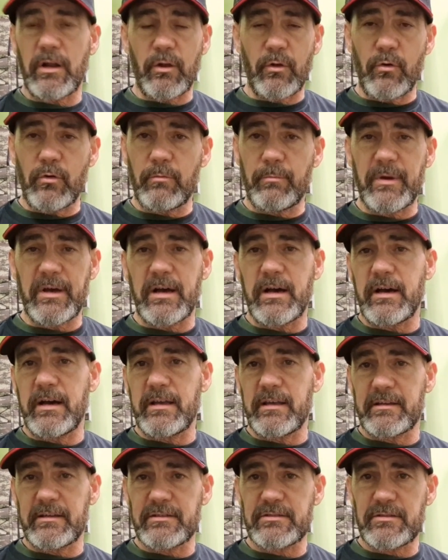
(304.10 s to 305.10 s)
a long bit of
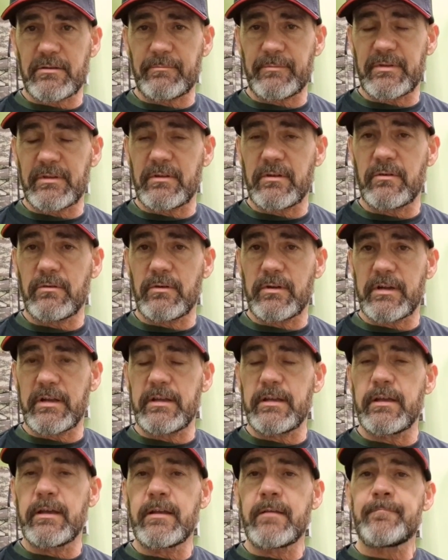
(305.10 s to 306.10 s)
iron or something,
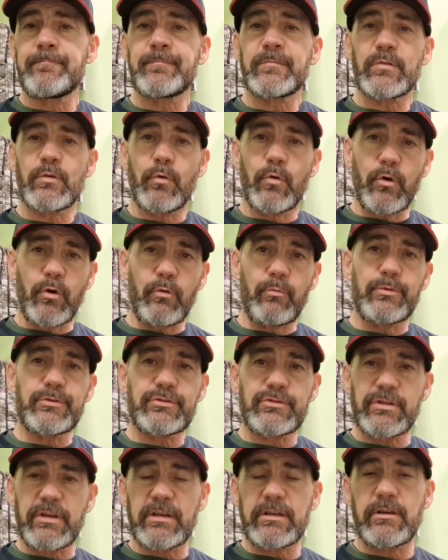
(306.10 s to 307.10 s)
alright? So always
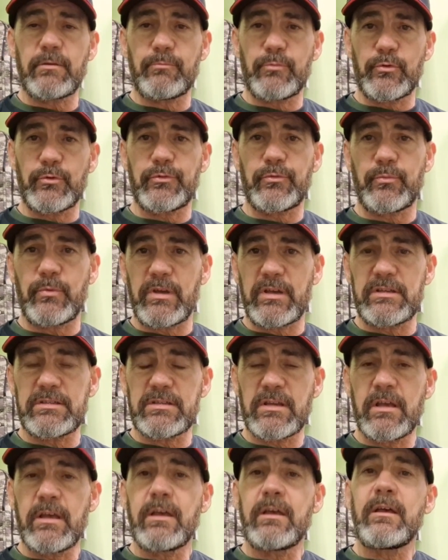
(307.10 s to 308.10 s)
check it both ways.
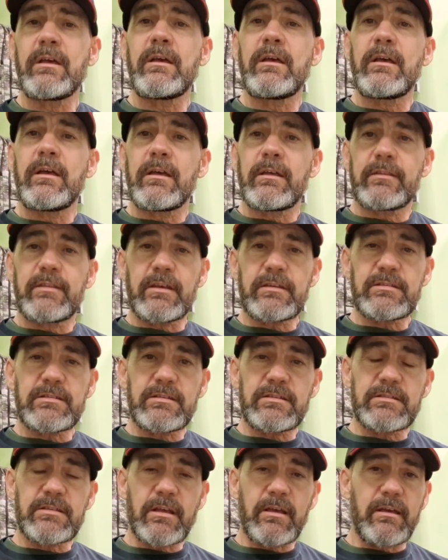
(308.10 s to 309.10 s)
This
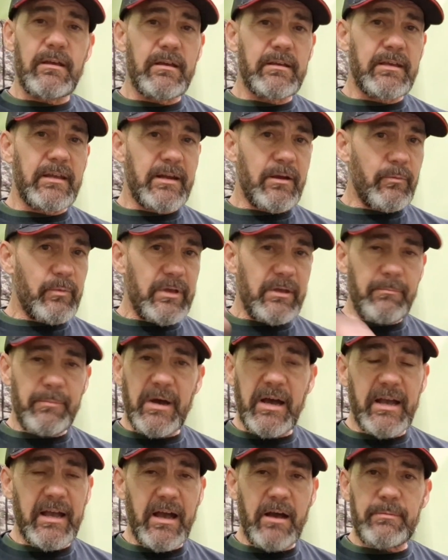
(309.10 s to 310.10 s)
is going way
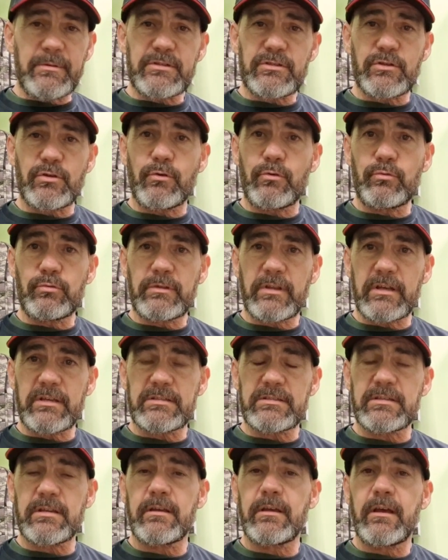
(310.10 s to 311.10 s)
back. I was told
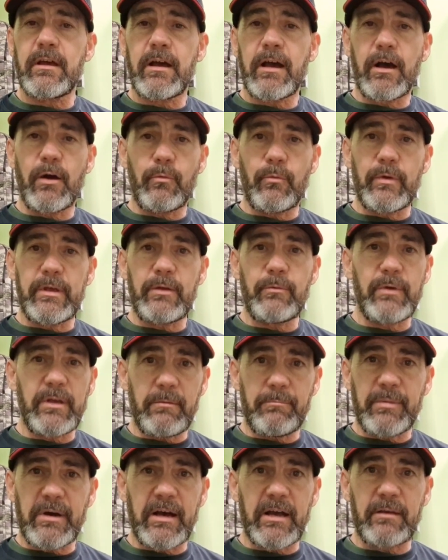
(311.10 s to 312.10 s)
this a way
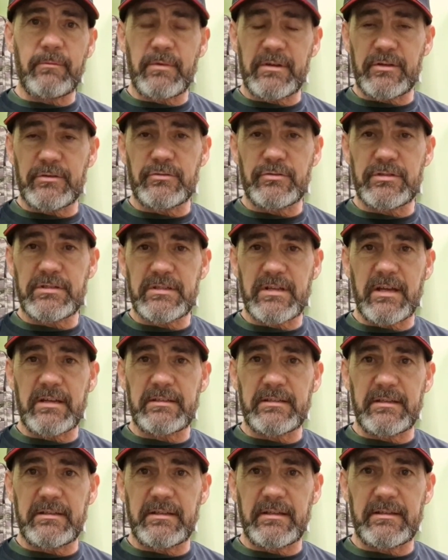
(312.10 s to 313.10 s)
back when I just
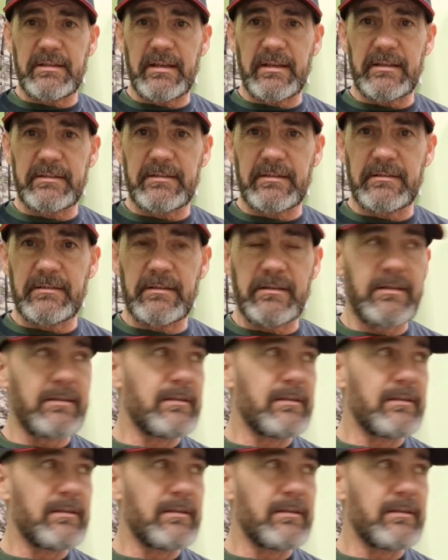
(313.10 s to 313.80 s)
started detecting.